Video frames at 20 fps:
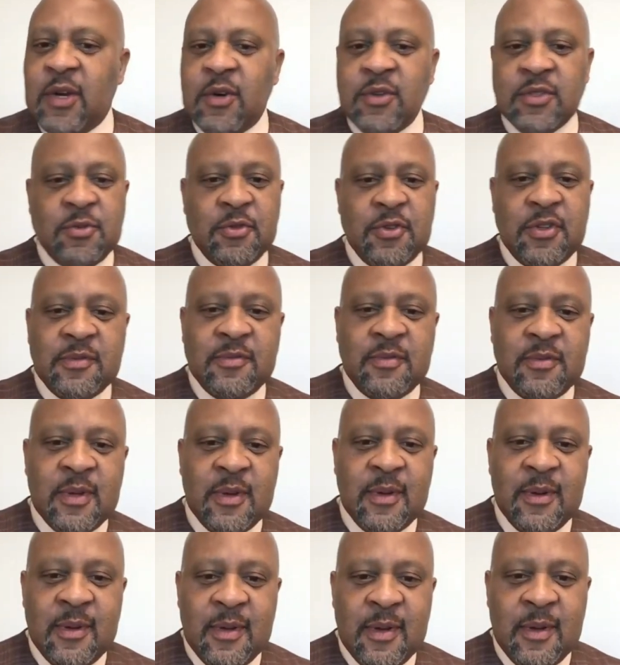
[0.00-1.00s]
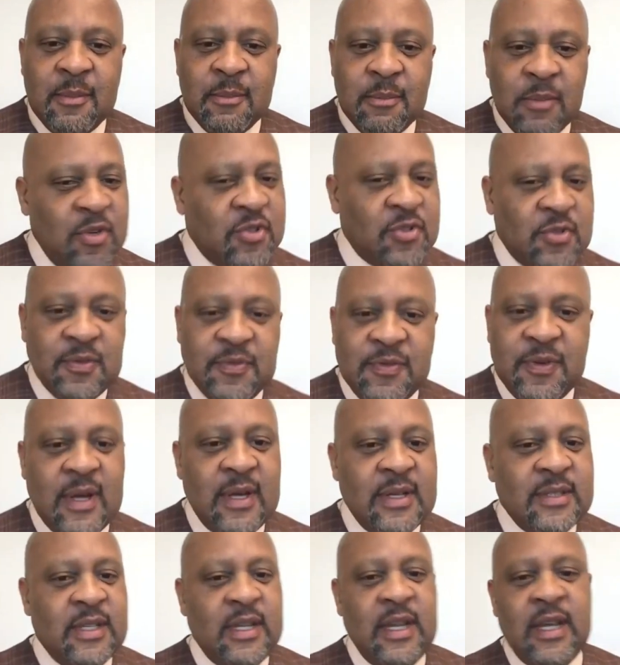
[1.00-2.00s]
He didn't go to his mutual
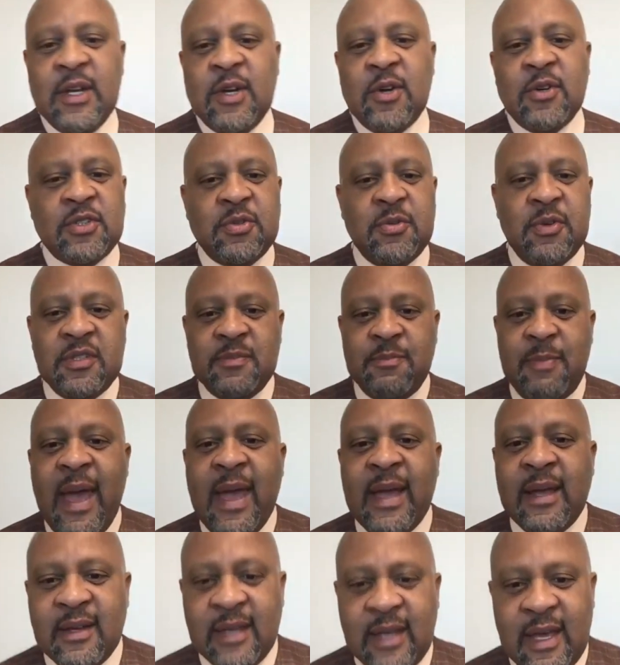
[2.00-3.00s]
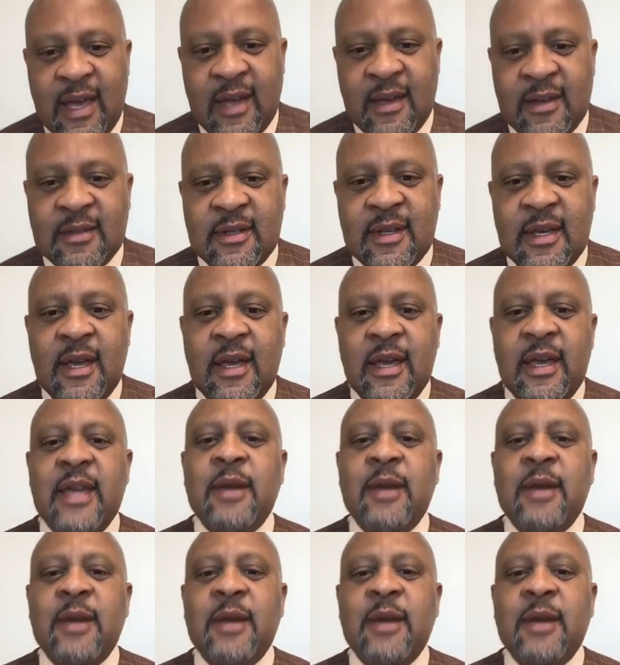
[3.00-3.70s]
funds. He didn't go to his bank account.